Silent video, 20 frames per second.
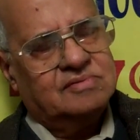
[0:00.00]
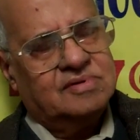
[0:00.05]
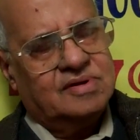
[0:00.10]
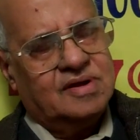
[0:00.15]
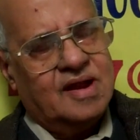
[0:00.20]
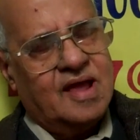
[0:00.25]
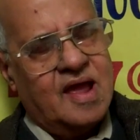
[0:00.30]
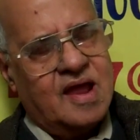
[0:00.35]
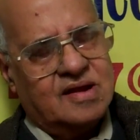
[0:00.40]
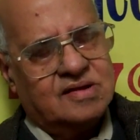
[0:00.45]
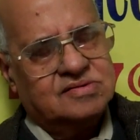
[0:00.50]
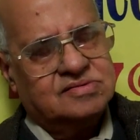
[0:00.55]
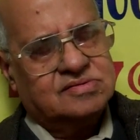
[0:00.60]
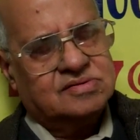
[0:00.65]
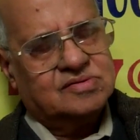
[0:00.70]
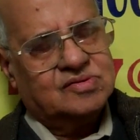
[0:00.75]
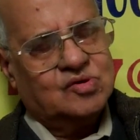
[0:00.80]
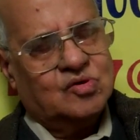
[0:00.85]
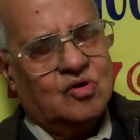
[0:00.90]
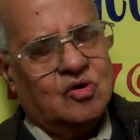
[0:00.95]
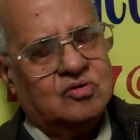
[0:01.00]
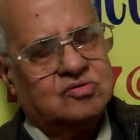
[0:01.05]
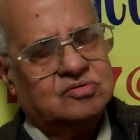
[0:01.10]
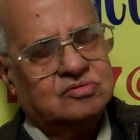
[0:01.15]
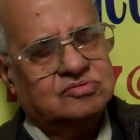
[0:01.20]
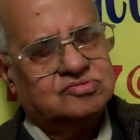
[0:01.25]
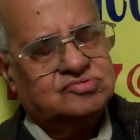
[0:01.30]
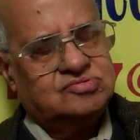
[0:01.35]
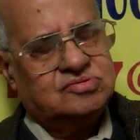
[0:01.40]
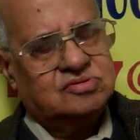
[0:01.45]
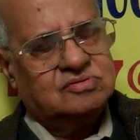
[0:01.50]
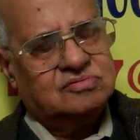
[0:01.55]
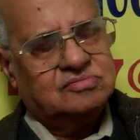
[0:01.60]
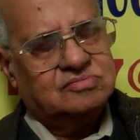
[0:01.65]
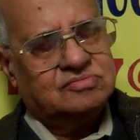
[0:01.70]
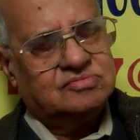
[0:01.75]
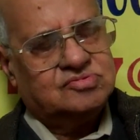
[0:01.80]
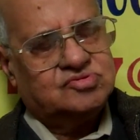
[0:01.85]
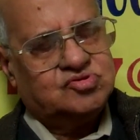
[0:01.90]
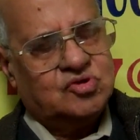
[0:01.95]
land, go to
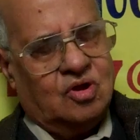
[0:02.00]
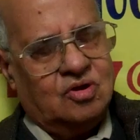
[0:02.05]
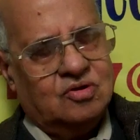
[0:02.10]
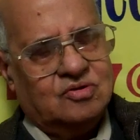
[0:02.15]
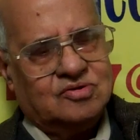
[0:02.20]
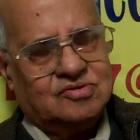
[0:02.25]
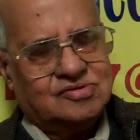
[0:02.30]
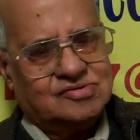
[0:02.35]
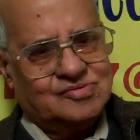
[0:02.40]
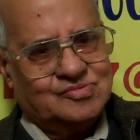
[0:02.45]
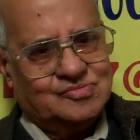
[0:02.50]
Cholong.